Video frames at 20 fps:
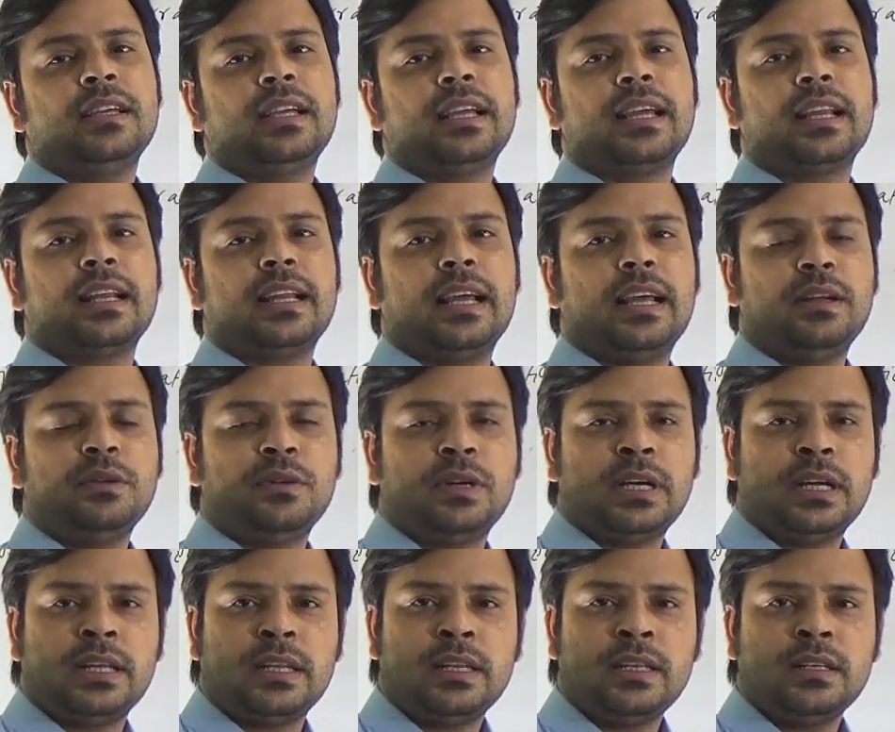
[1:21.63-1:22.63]
in
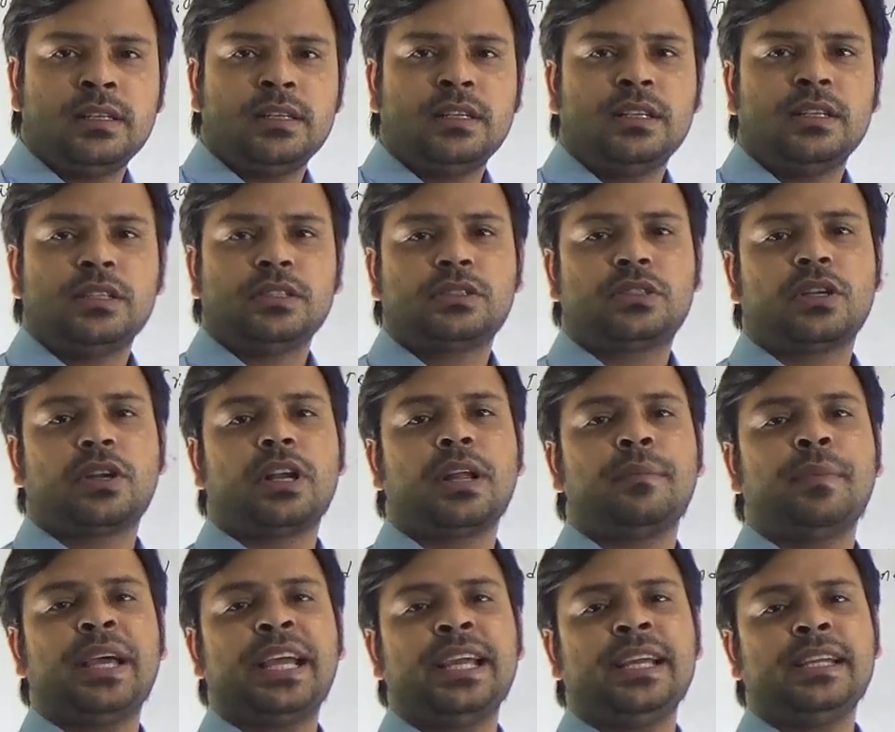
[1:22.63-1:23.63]
annual to
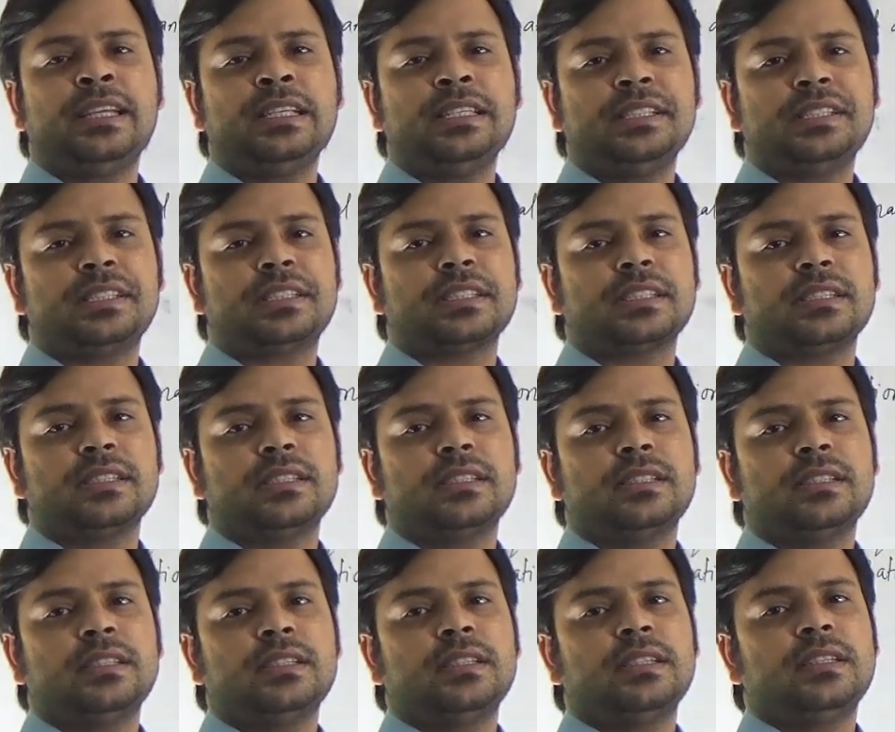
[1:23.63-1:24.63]
remind
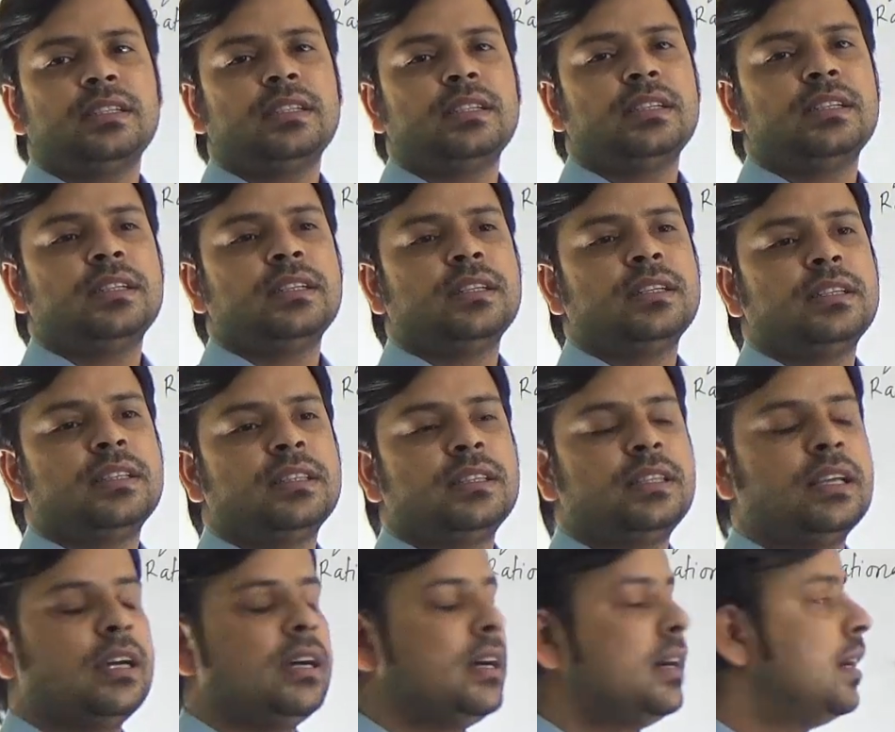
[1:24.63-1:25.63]

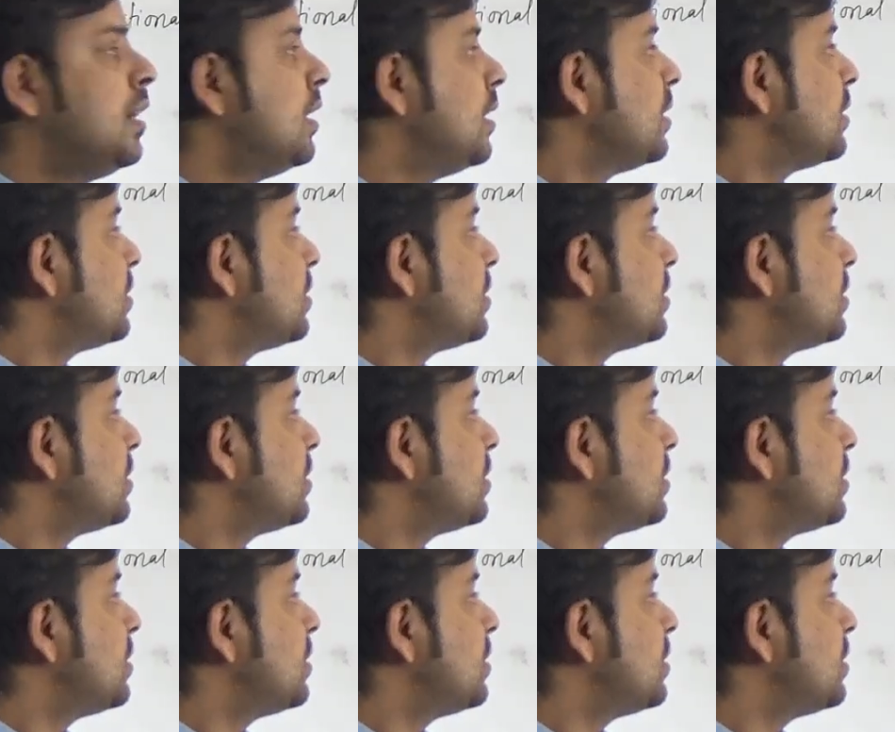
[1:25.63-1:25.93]
the